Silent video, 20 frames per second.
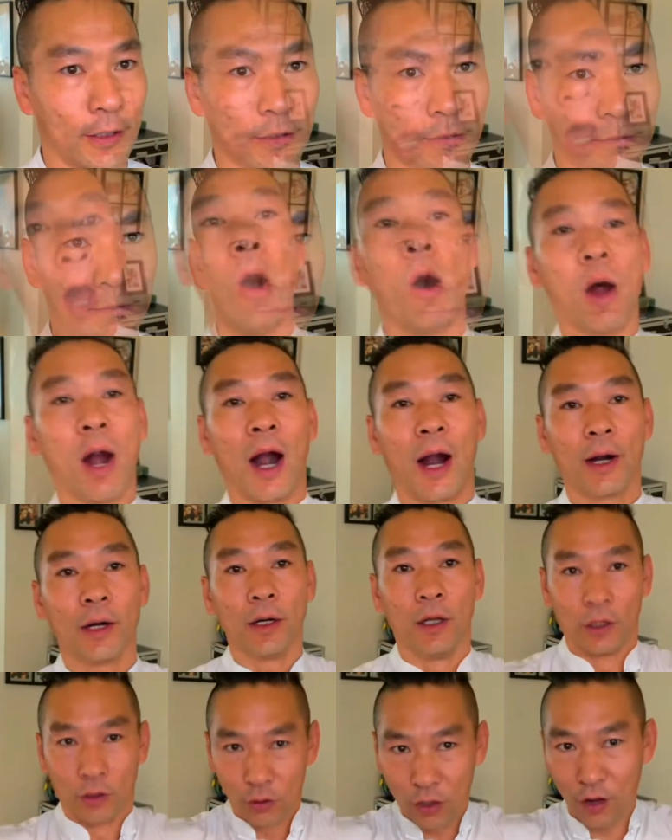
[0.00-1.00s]
Or
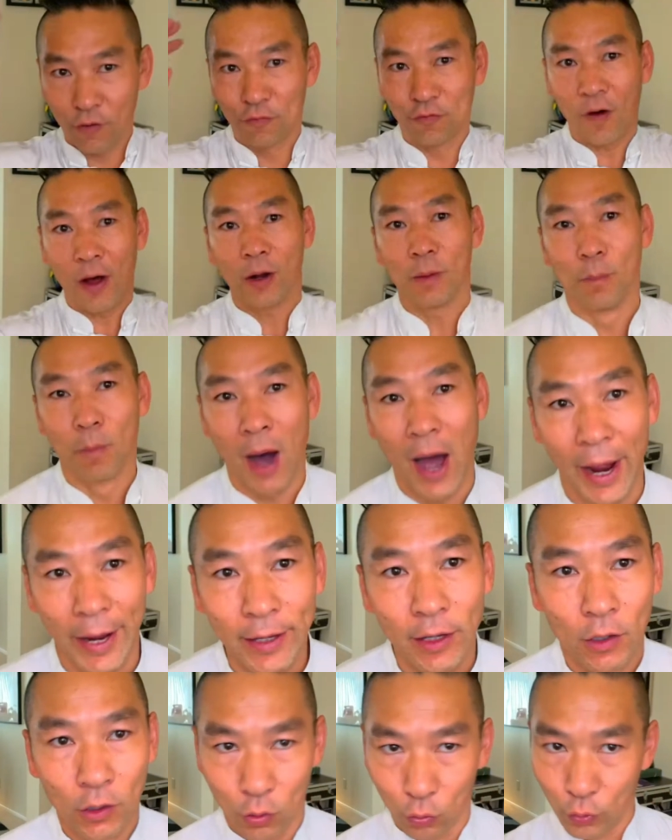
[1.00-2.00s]
you can follow my
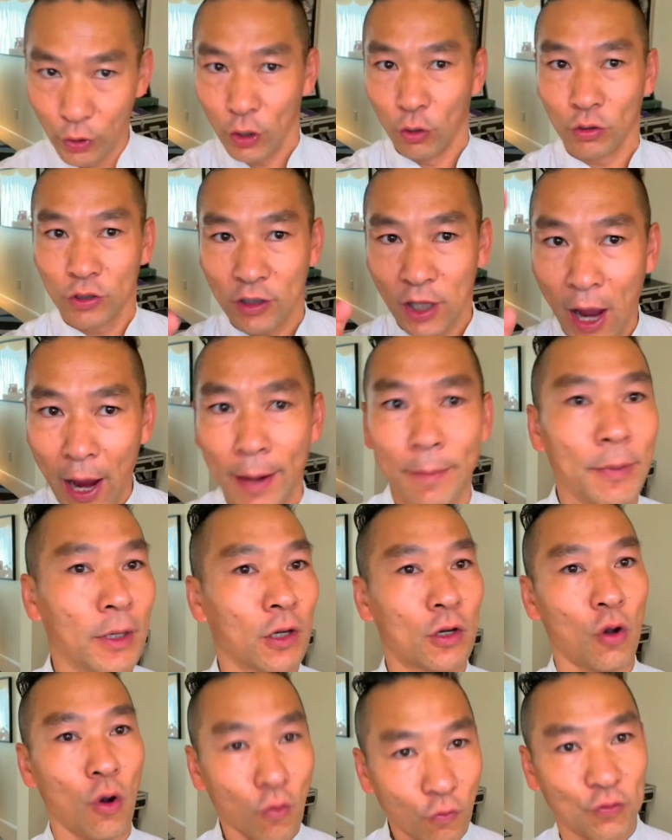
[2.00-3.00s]
real timing
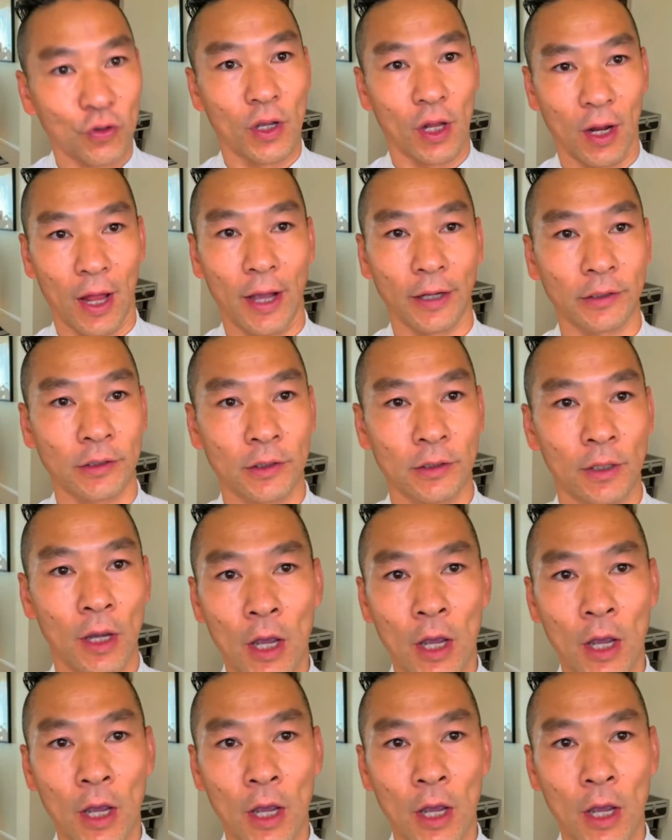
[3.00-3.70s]
kung fu class.